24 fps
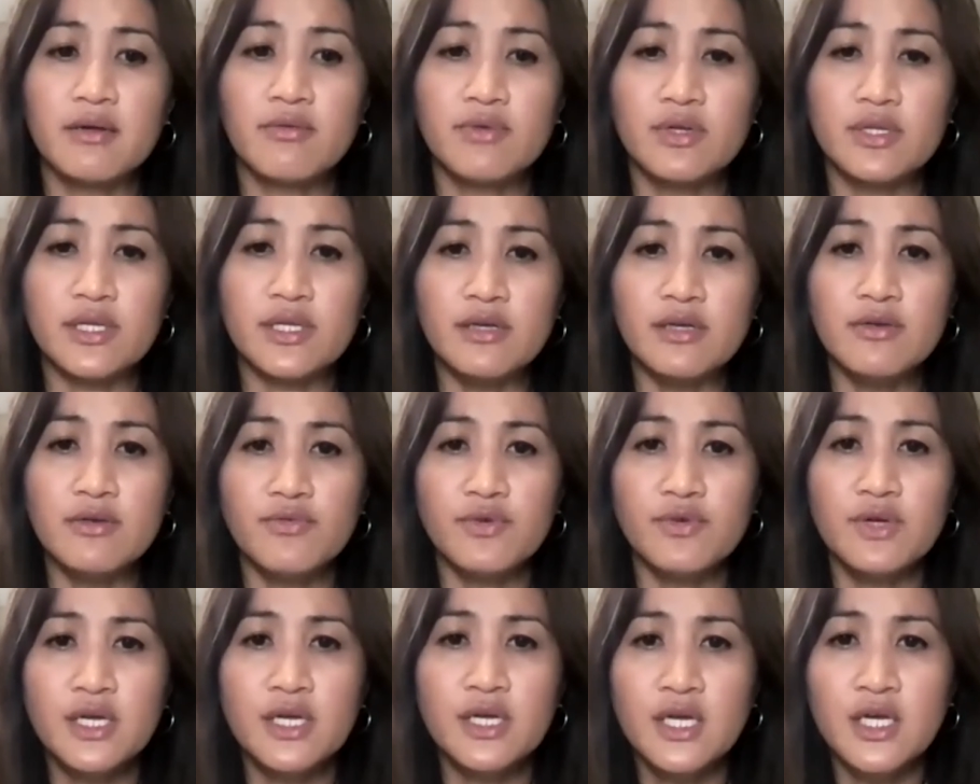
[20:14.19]
relief.
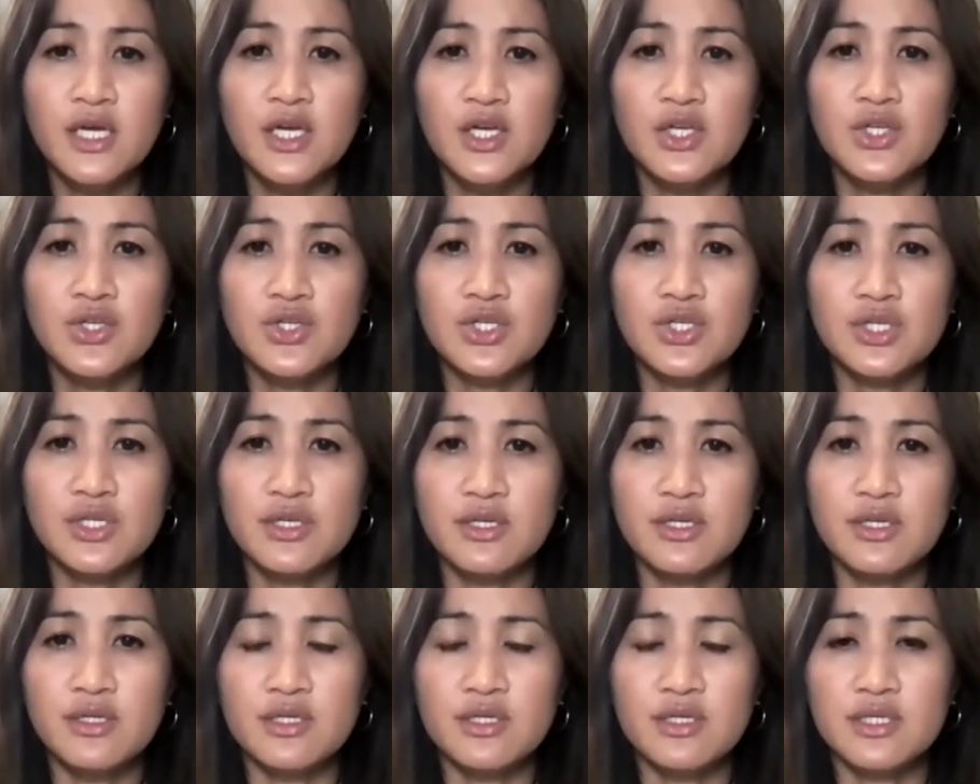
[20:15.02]

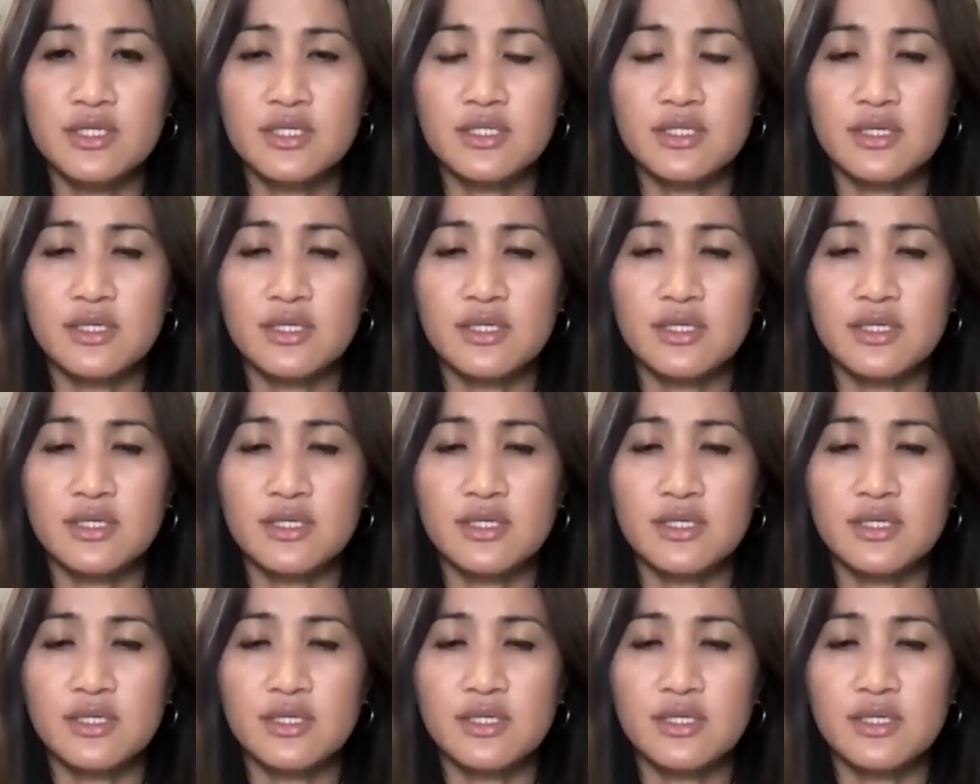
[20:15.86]
Usually, these